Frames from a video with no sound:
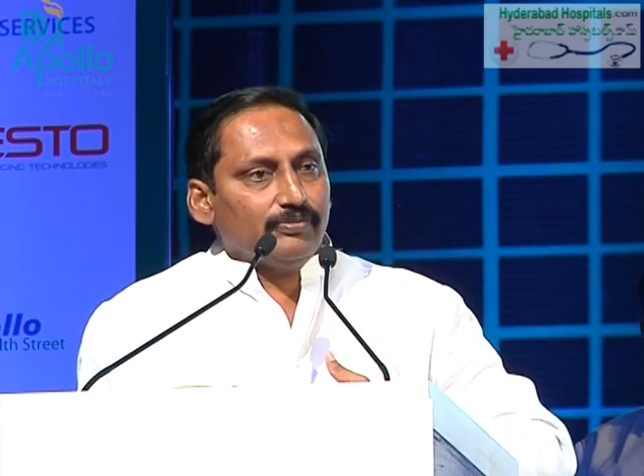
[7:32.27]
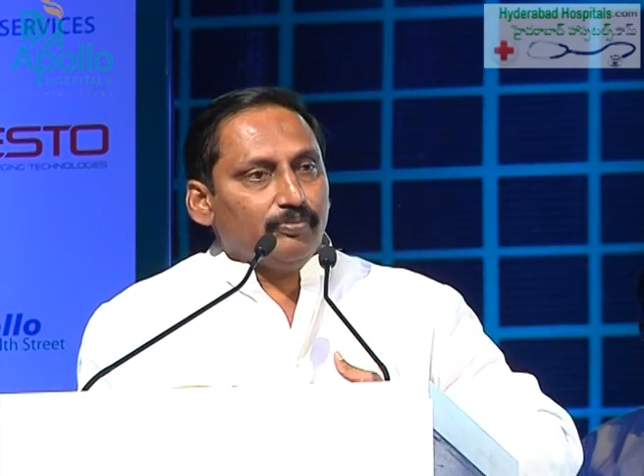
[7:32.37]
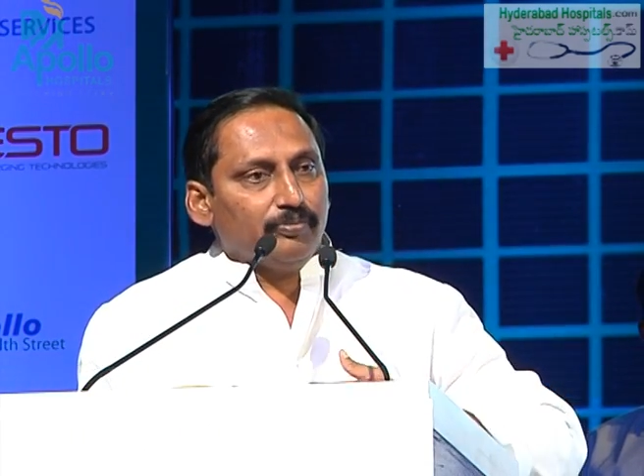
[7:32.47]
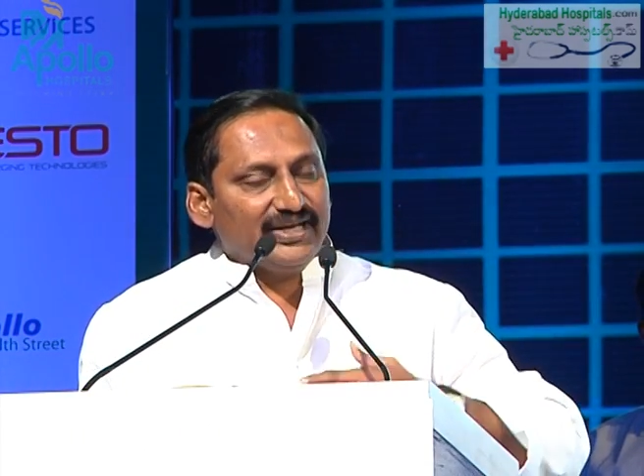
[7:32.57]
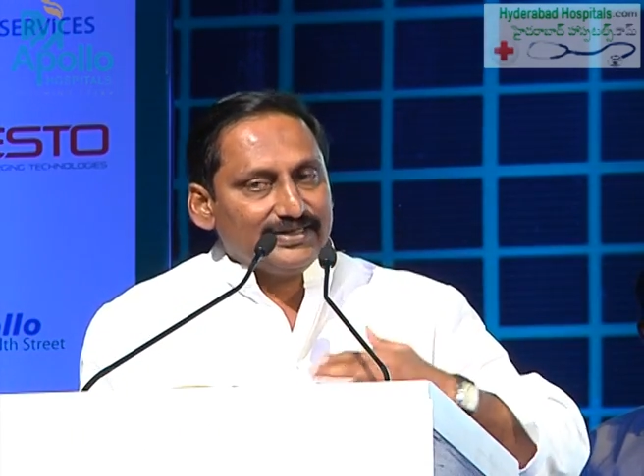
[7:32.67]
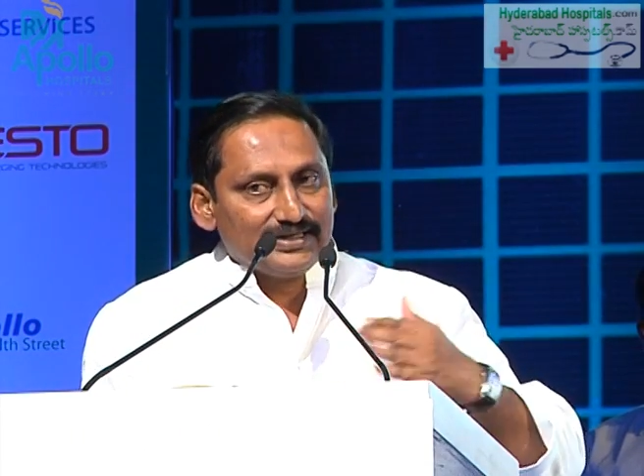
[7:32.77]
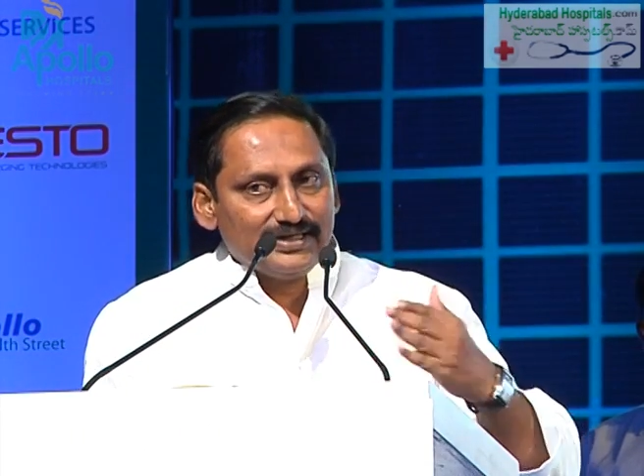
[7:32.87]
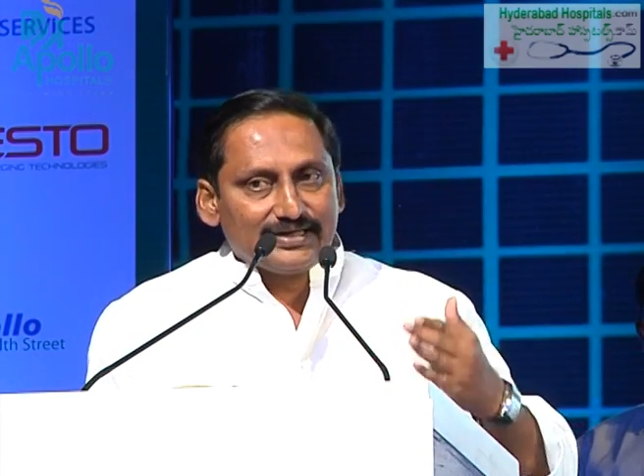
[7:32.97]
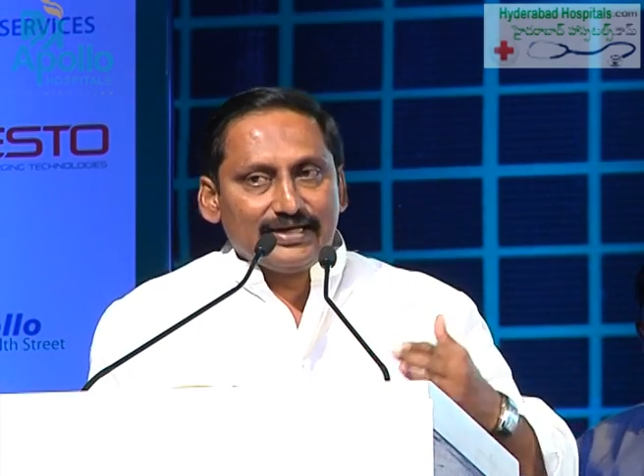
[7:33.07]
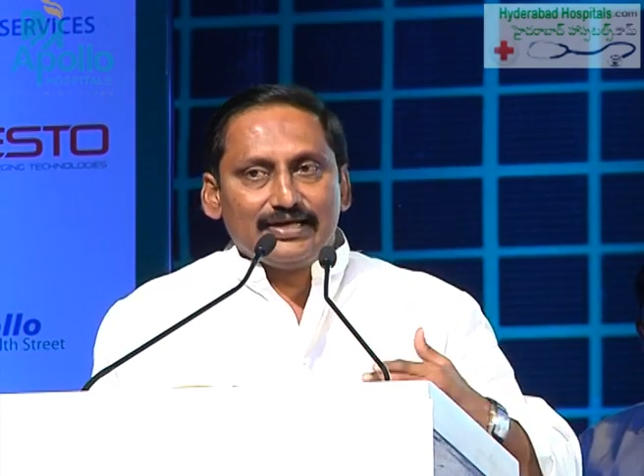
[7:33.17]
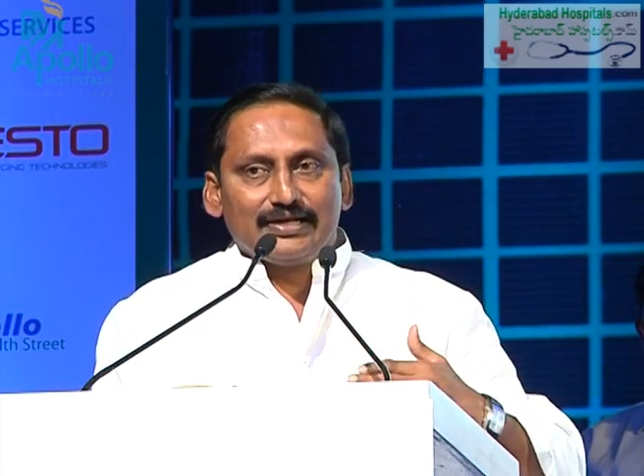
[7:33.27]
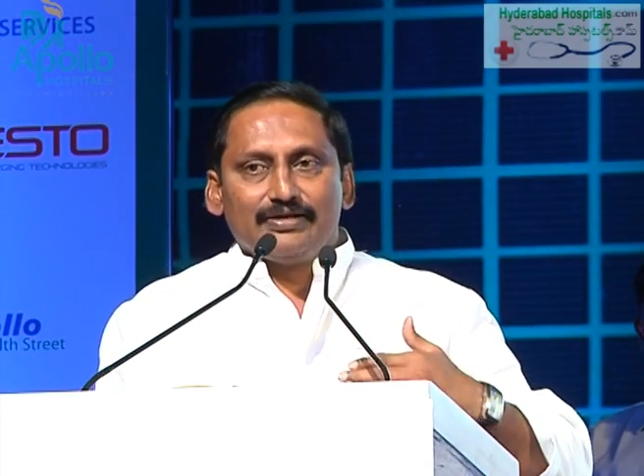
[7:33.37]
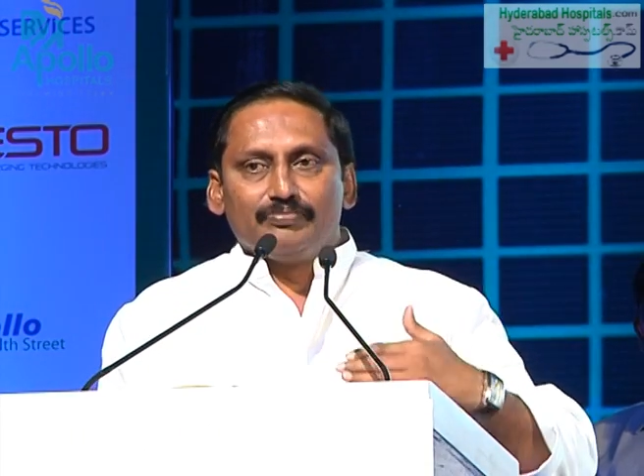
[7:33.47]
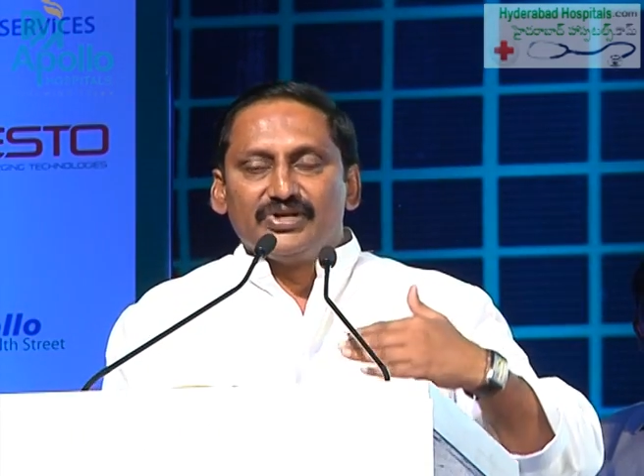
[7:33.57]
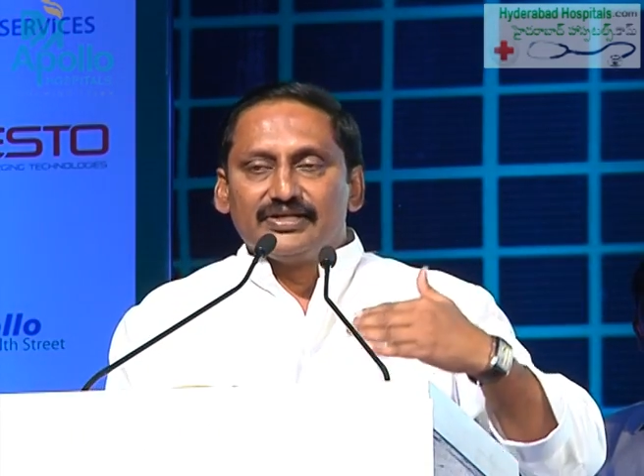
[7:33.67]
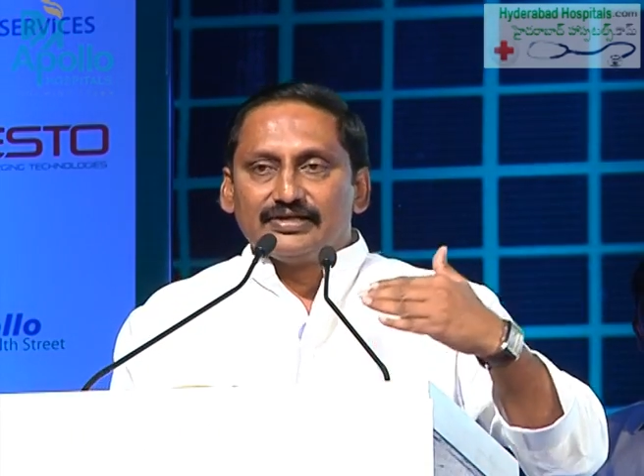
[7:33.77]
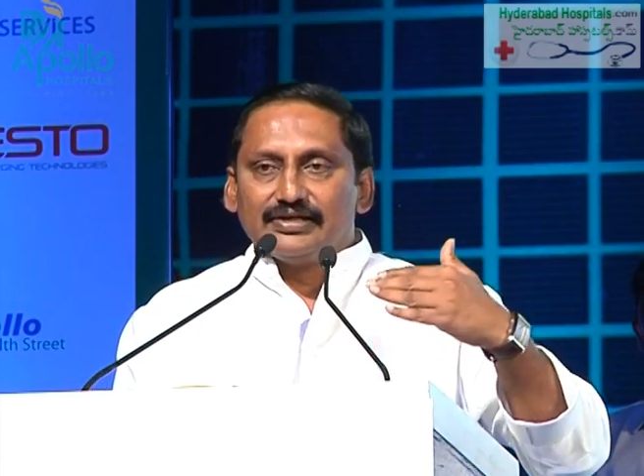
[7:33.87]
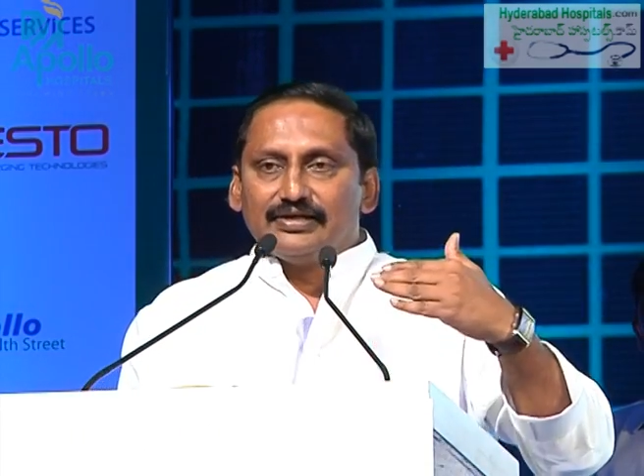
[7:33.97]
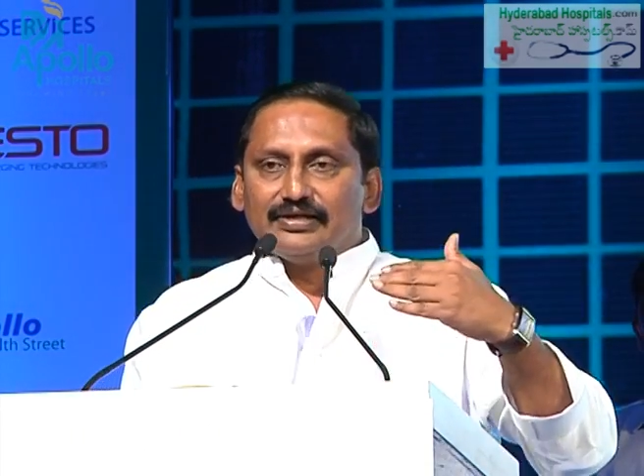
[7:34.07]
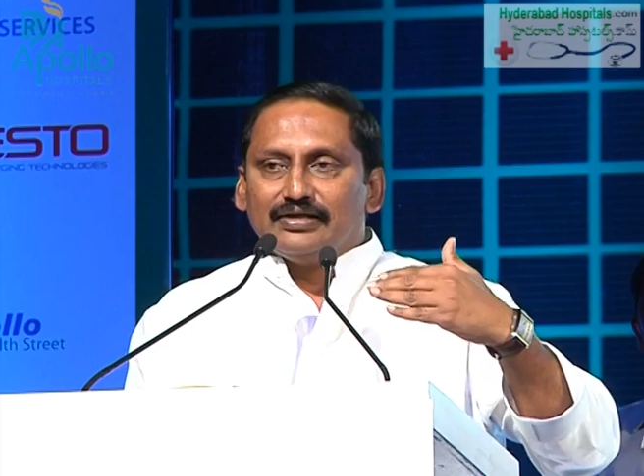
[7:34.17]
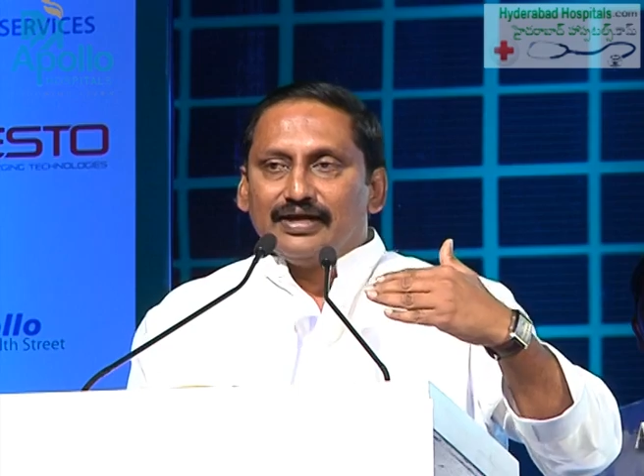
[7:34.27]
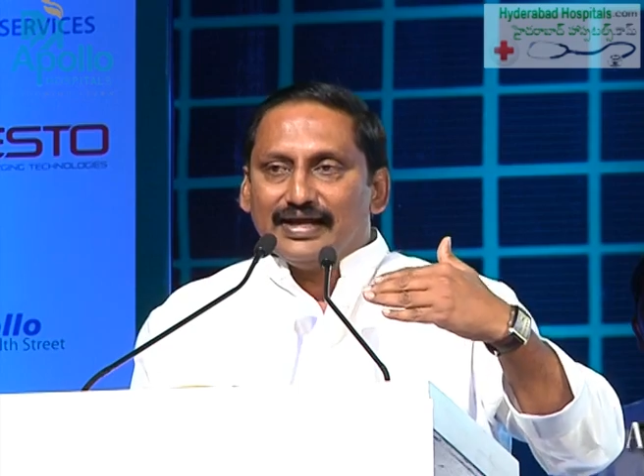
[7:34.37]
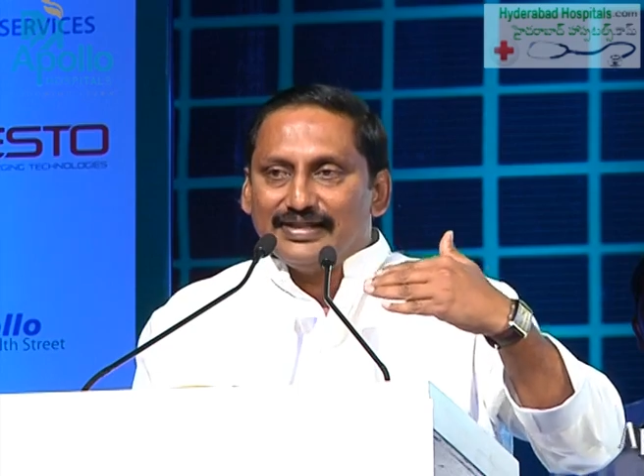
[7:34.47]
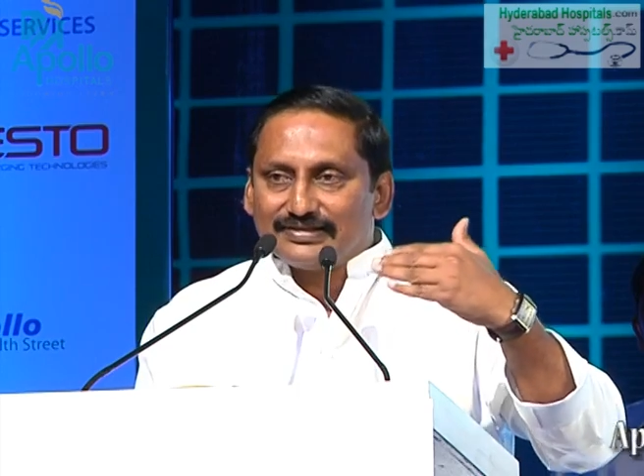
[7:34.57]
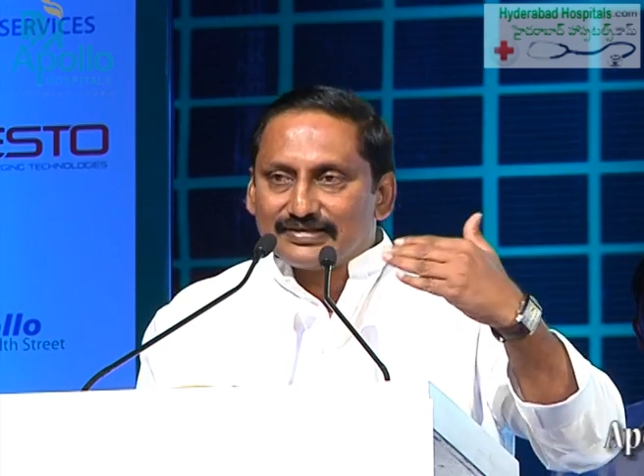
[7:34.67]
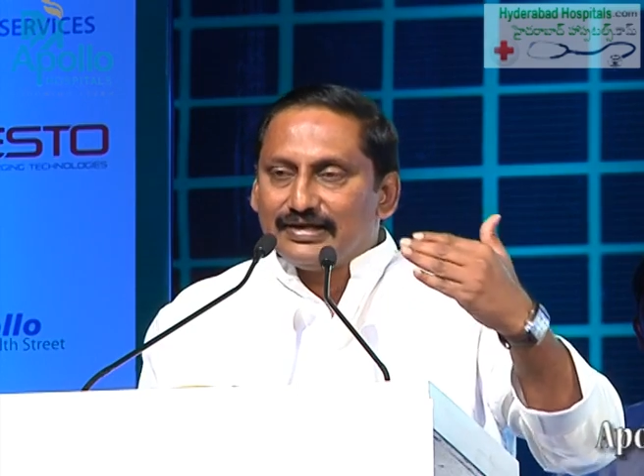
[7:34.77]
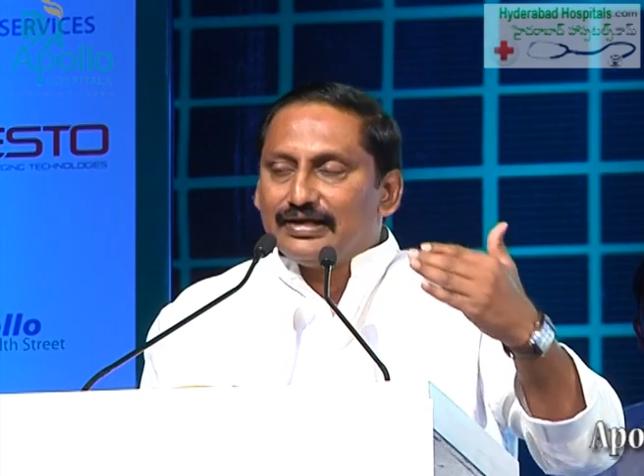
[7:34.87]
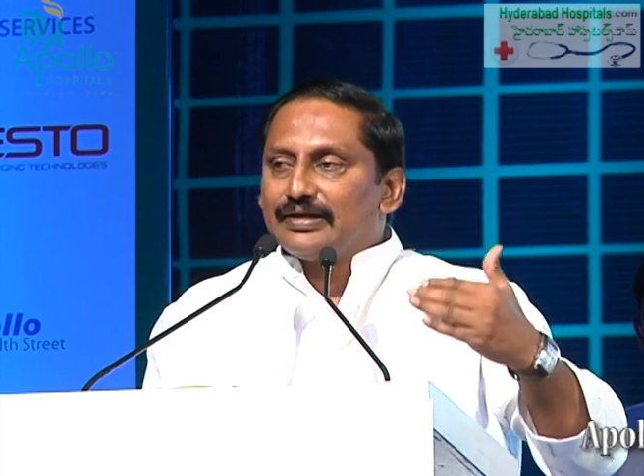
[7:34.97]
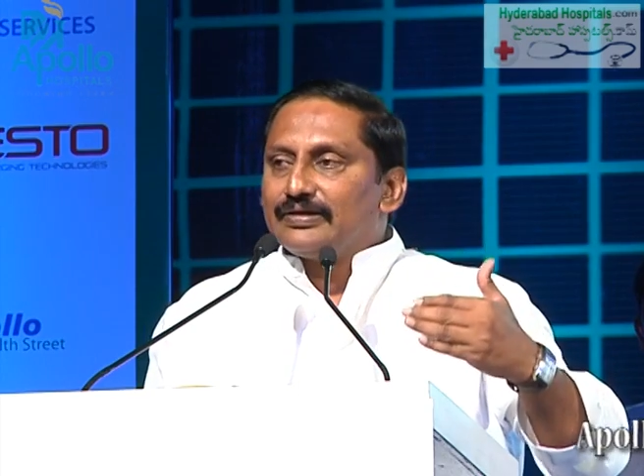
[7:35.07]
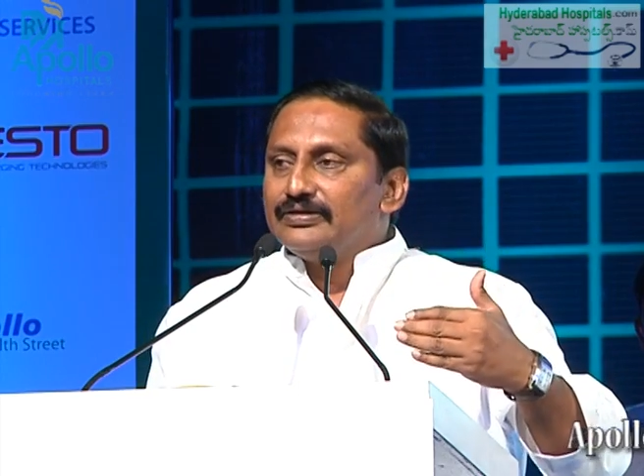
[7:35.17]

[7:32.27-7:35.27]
medical care and medical health care